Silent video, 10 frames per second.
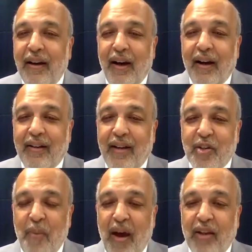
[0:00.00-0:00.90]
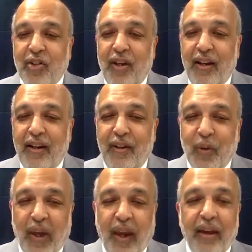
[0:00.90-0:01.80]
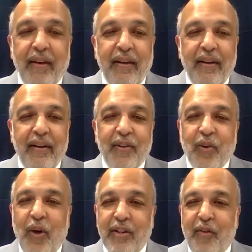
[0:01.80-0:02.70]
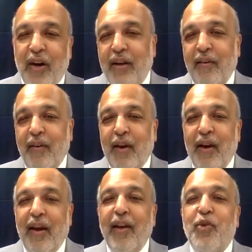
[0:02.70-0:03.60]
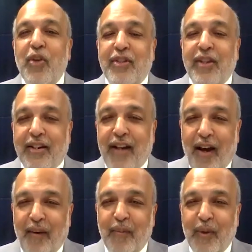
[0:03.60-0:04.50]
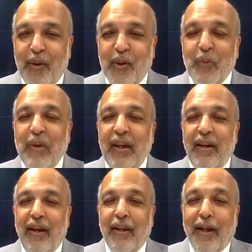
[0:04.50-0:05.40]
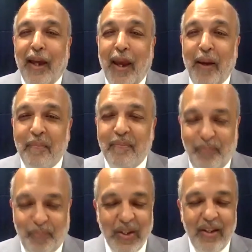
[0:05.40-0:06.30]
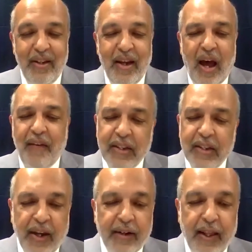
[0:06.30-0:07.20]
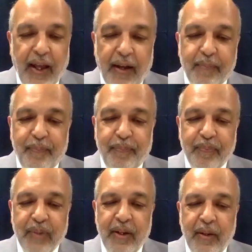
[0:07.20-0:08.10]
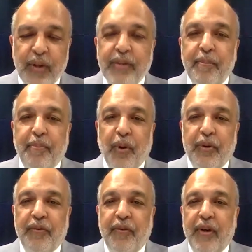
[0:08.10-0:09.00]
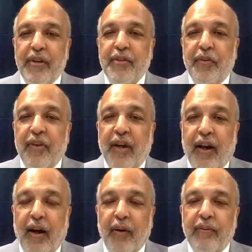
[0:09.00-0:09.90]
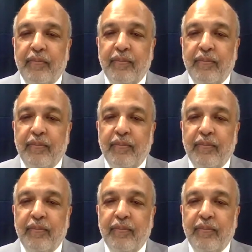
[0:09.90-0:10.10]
a test match in UK. So it is a very interesting time to be in the game. Having said that, what is important for us to figure out